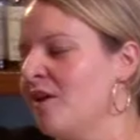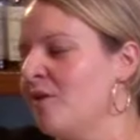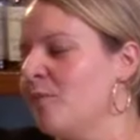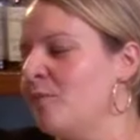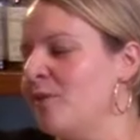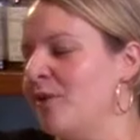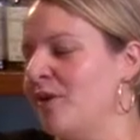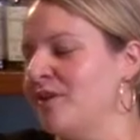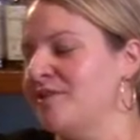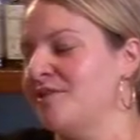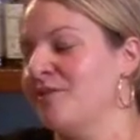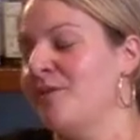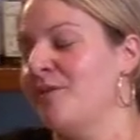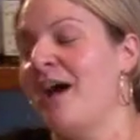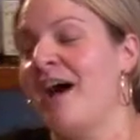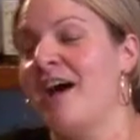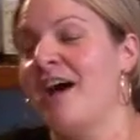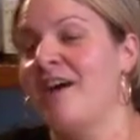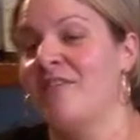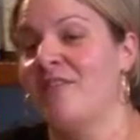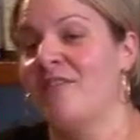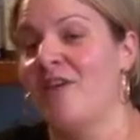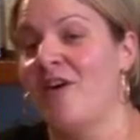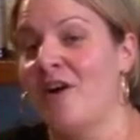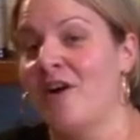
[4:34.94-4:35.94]
We also
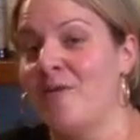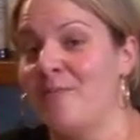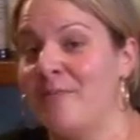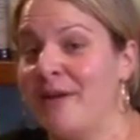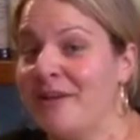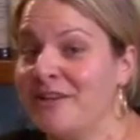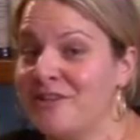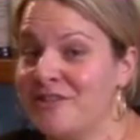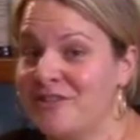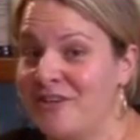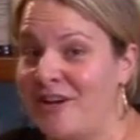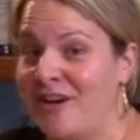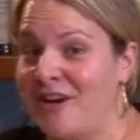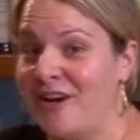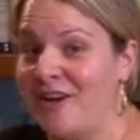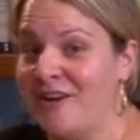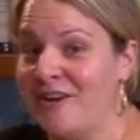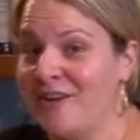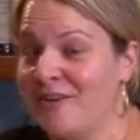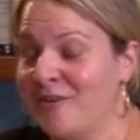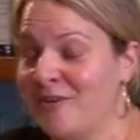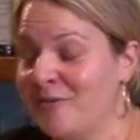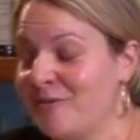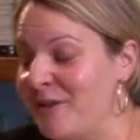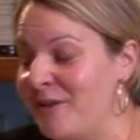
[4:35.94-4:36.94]
have our mixture
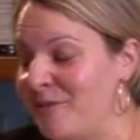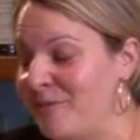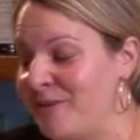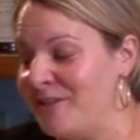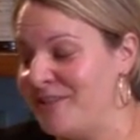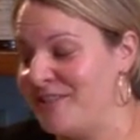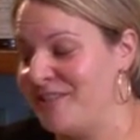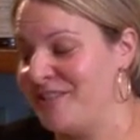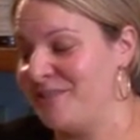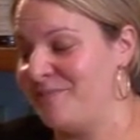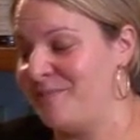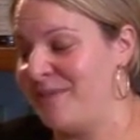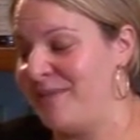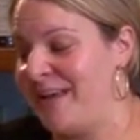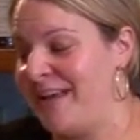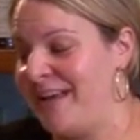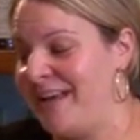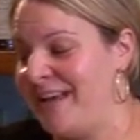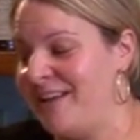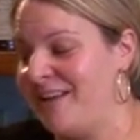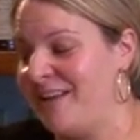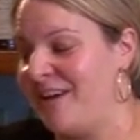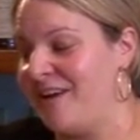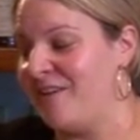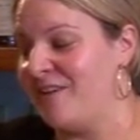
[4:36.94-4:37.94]
that we just
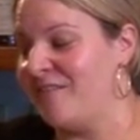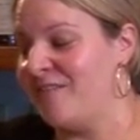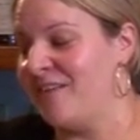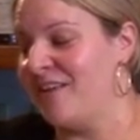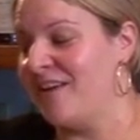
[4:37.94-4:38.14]
made of